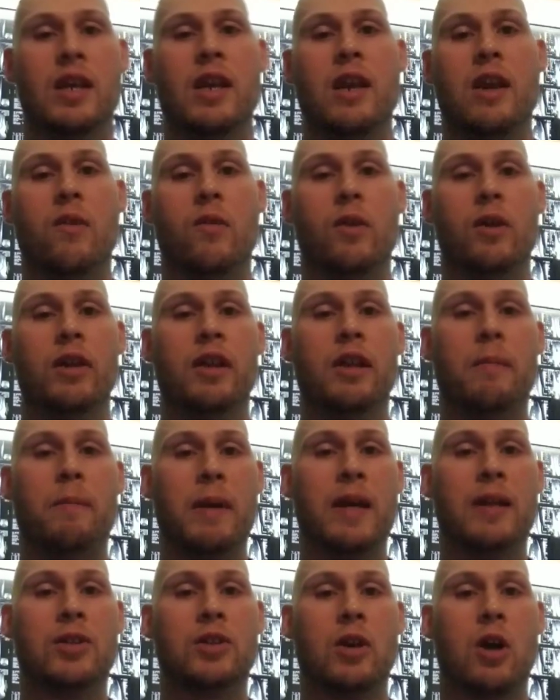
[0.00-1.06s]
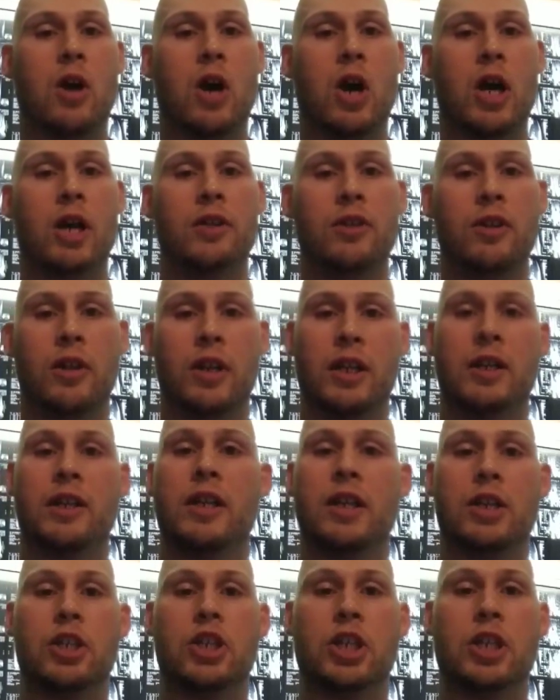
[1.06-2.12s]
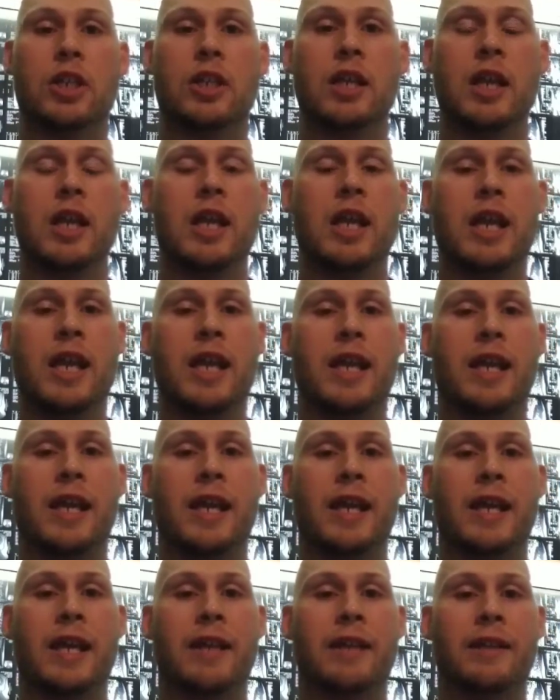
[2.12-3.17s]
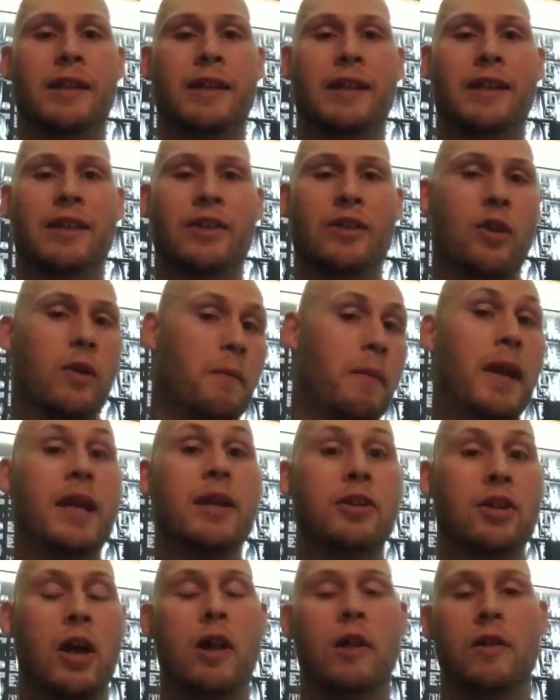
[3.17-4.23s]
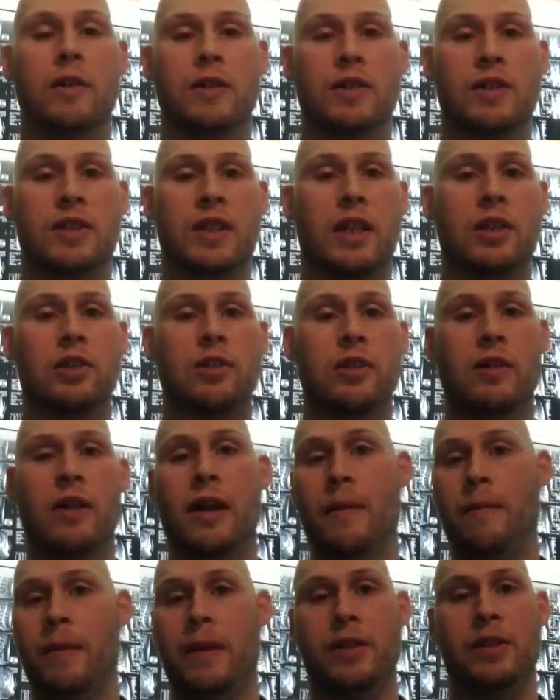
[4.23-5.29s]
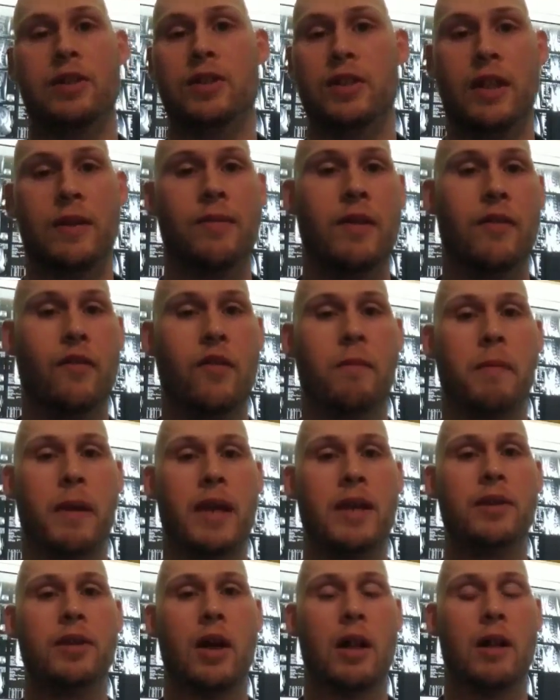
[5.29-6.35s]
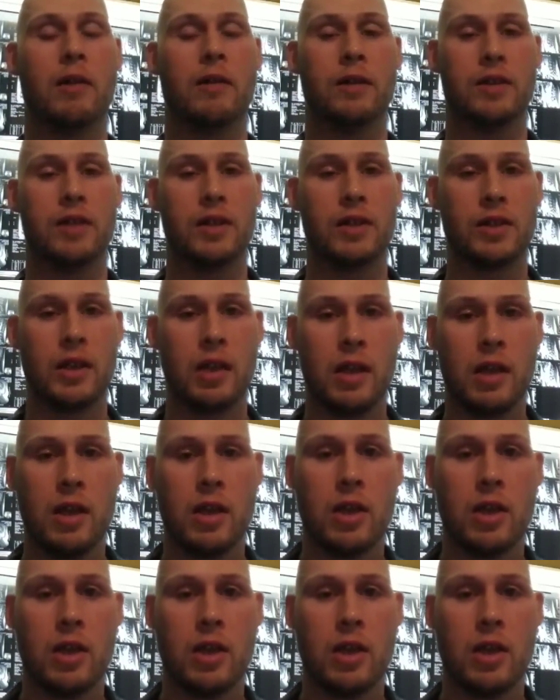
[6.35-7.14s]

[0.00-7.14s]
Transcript: It really depends on your condition and your pain tolerance. Essentially, a lot of patients have different pain tolerances.